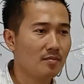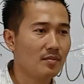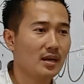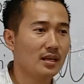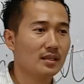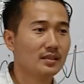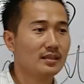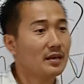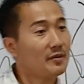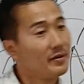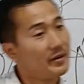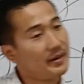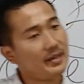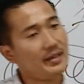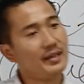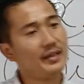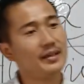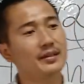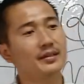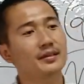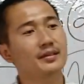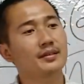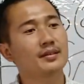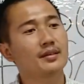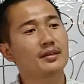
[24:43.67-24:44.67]
but directly.
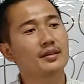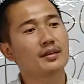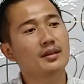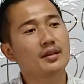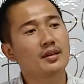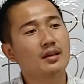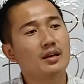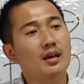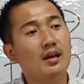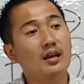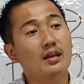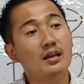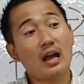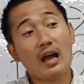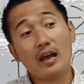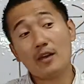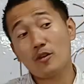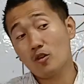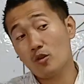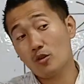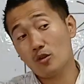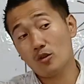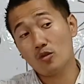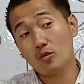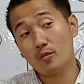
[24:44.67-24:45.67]

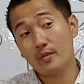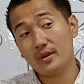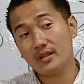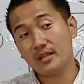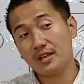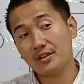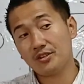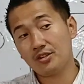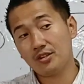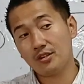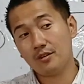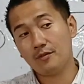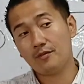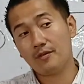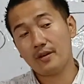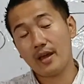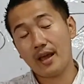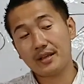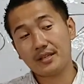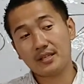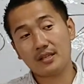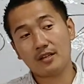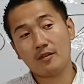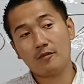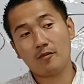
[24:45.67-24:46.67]
And you mean the chief
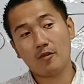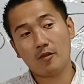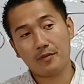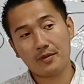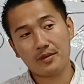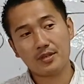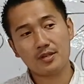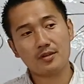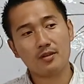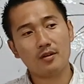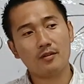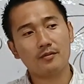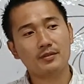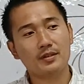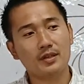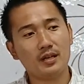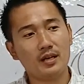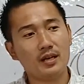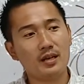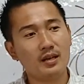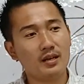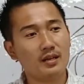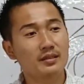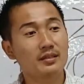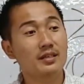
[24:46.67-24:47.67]
executive officer of
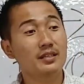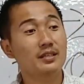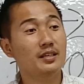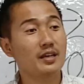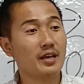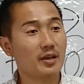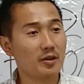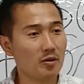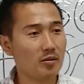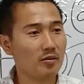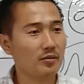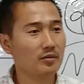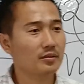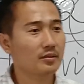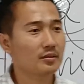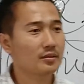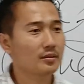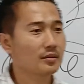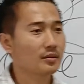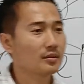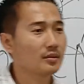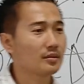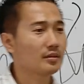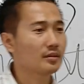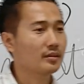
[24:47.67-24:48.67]
the NITI Aayog.
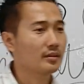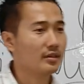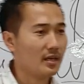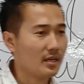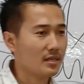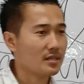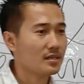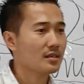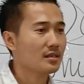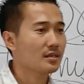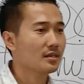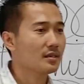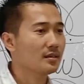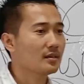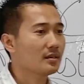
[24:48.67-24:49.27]
Yes.